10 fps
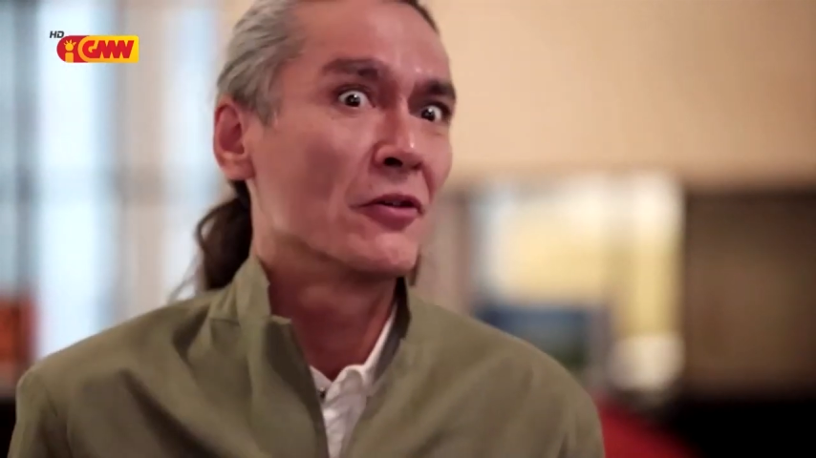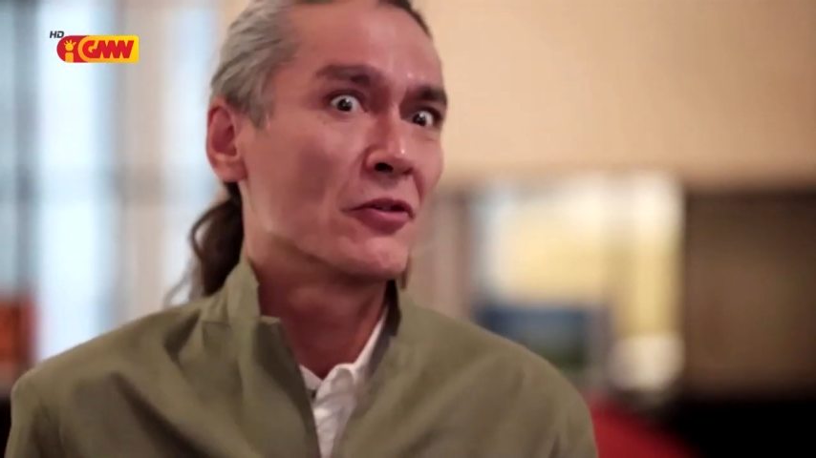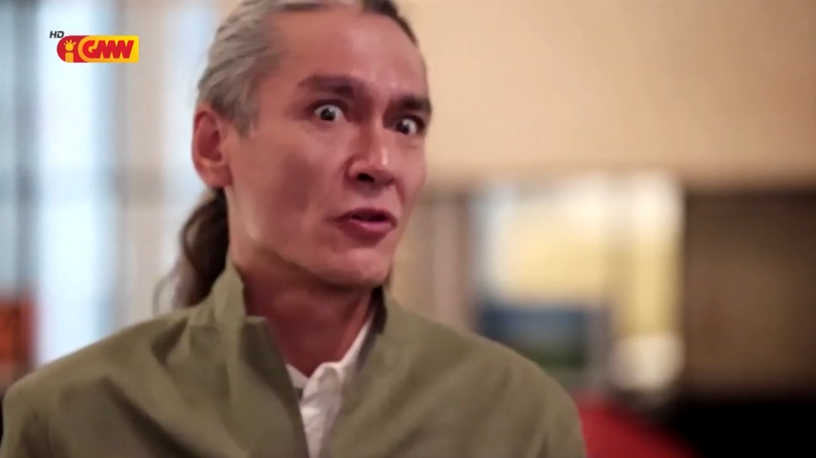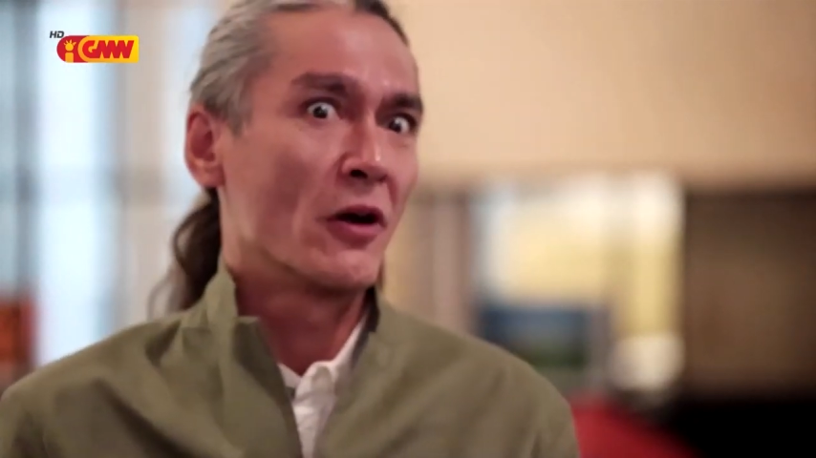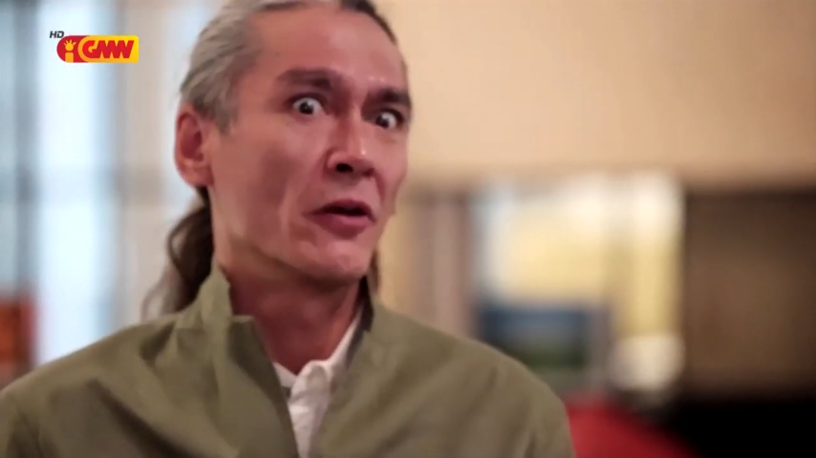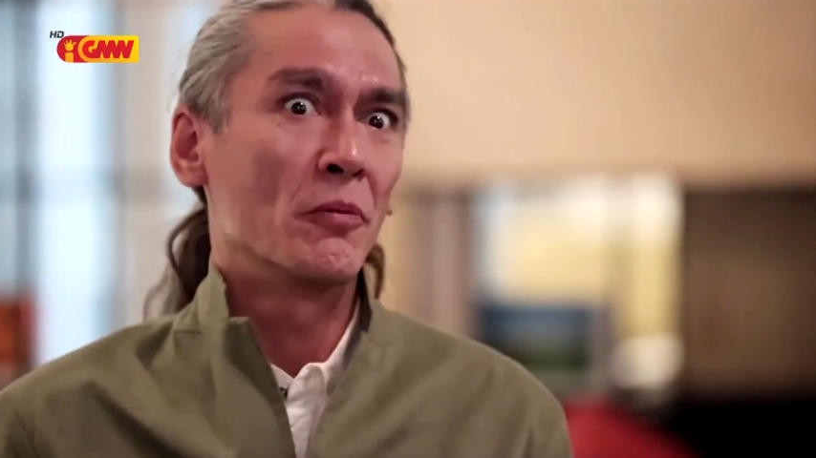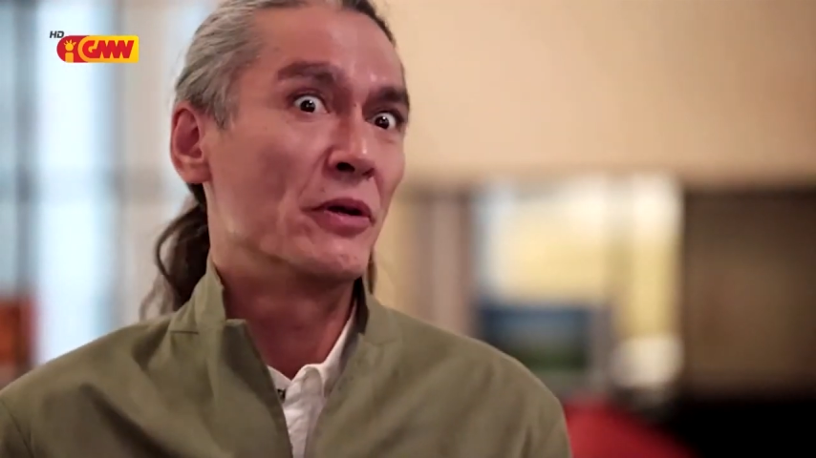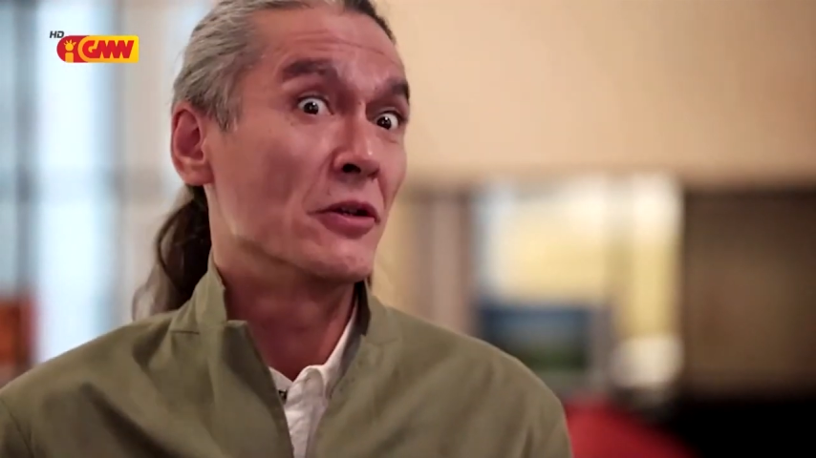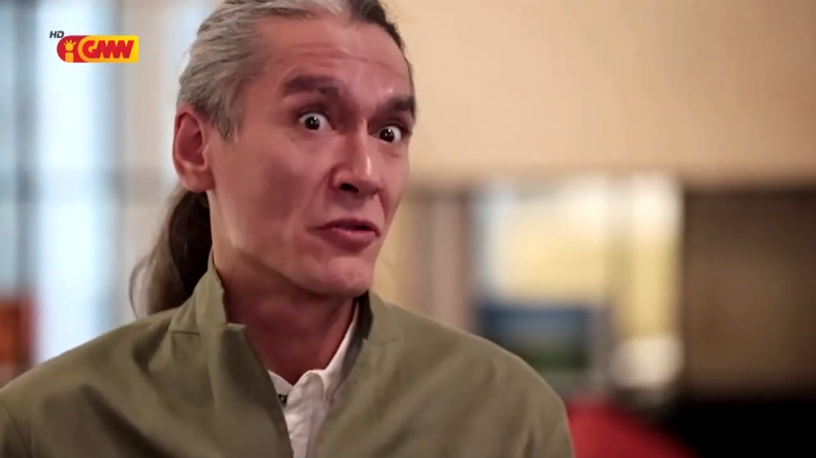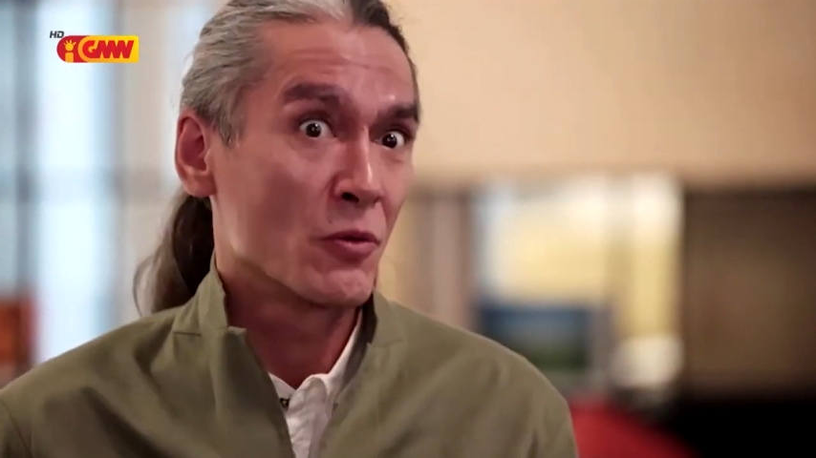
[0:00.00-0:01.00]
to try and
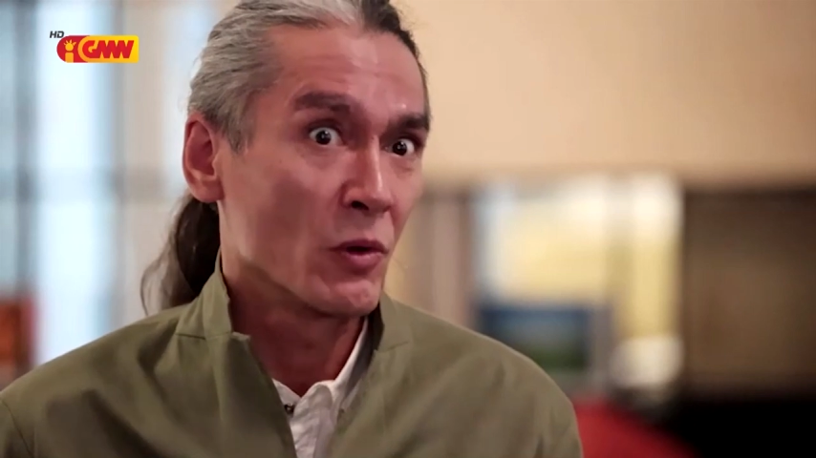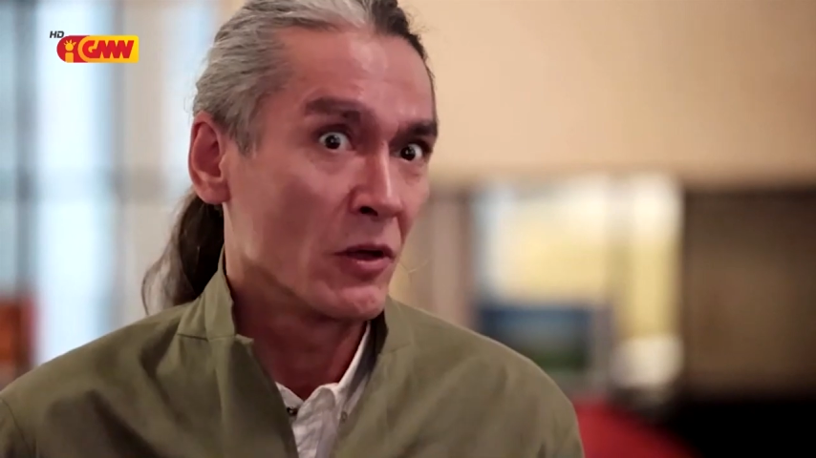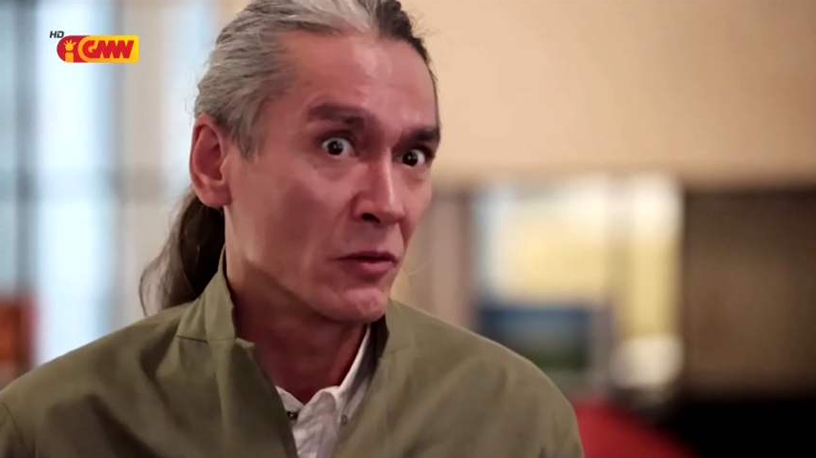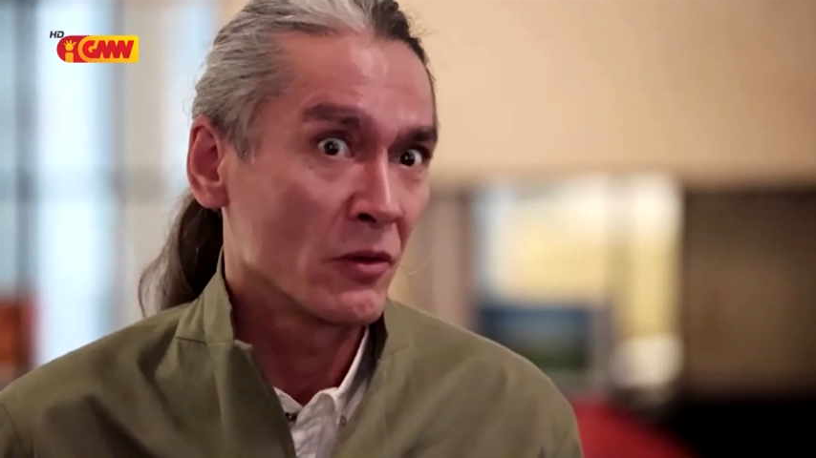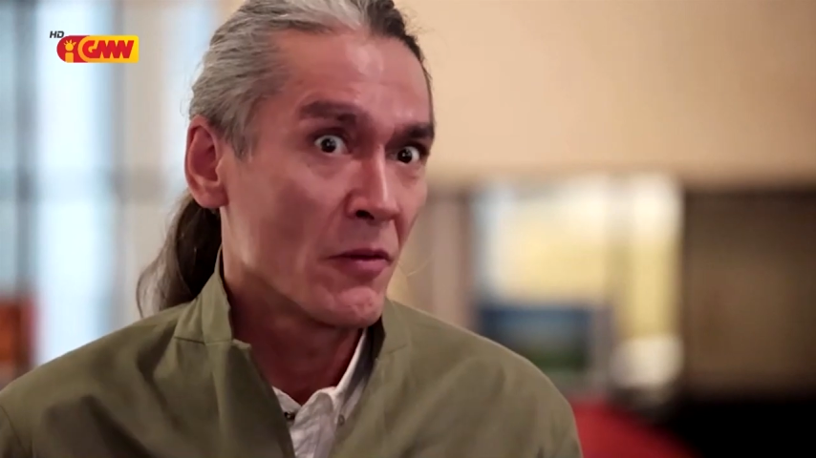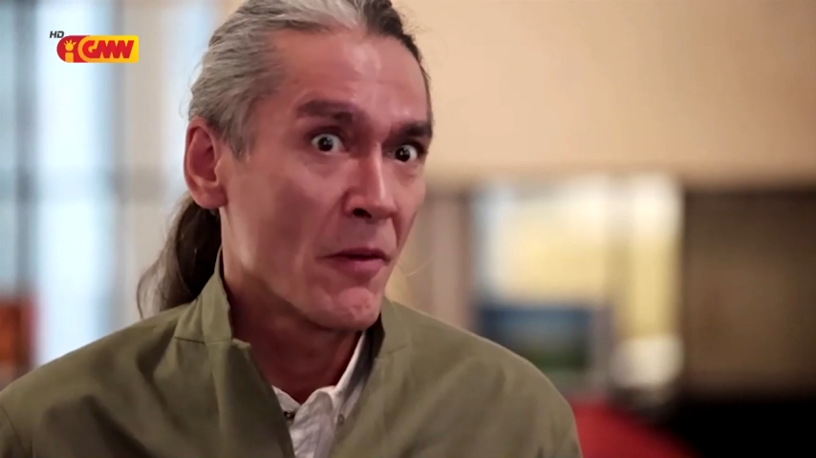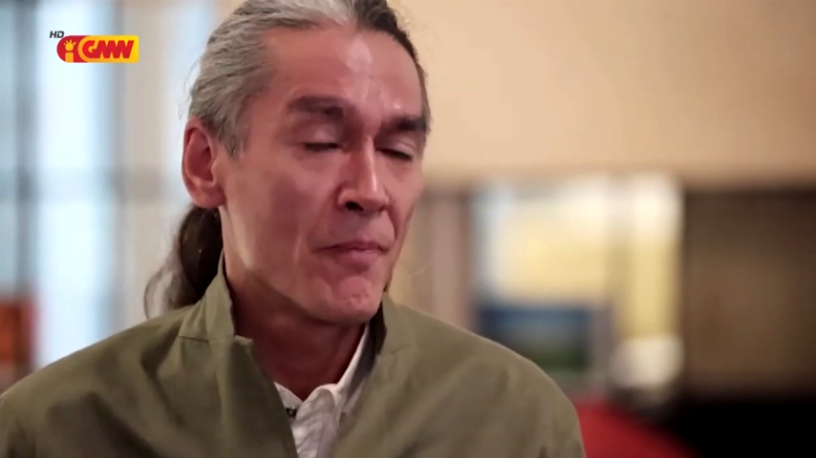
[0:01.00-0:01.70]
appease the world.